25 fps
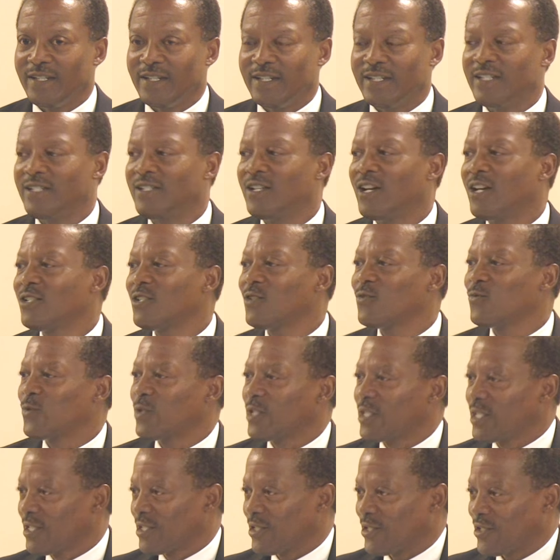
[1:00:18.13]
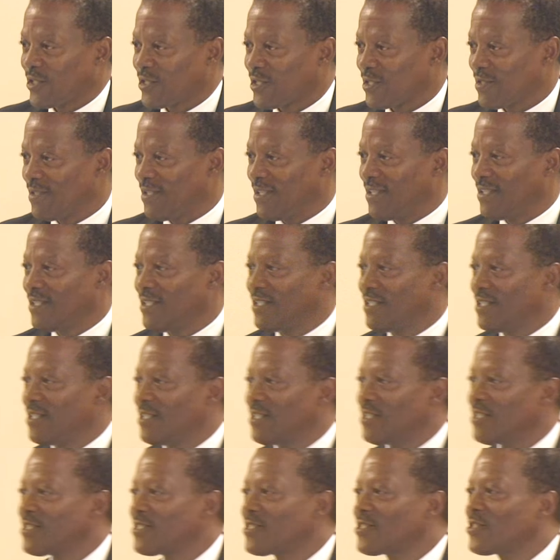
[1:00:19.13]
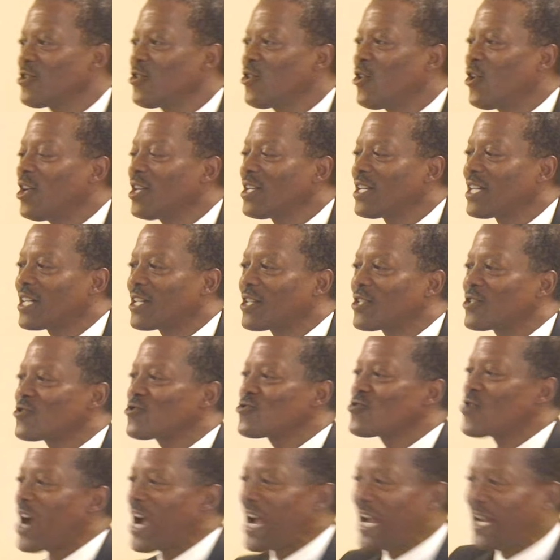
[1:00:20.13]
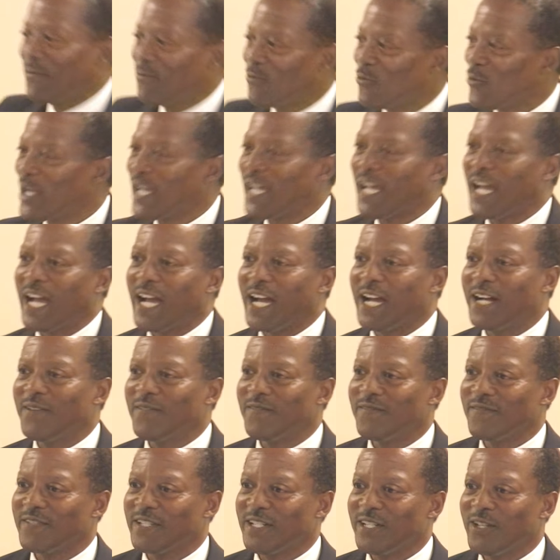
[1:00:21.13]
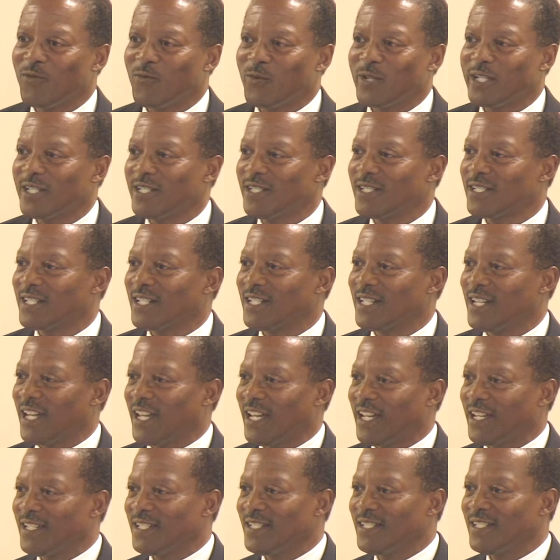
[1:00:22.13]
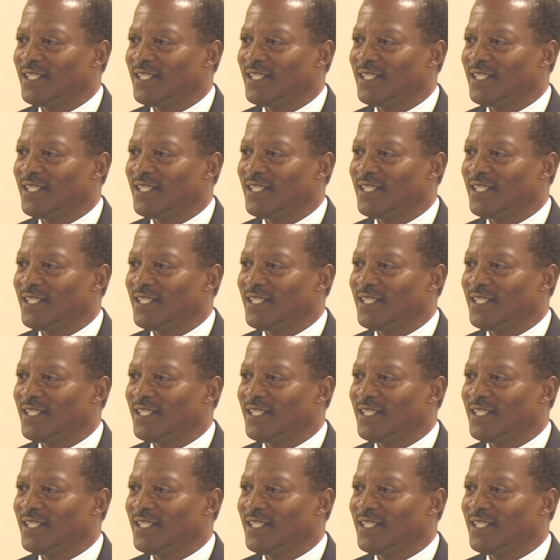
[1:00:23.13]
In other words, you see all the crime we have in the world today?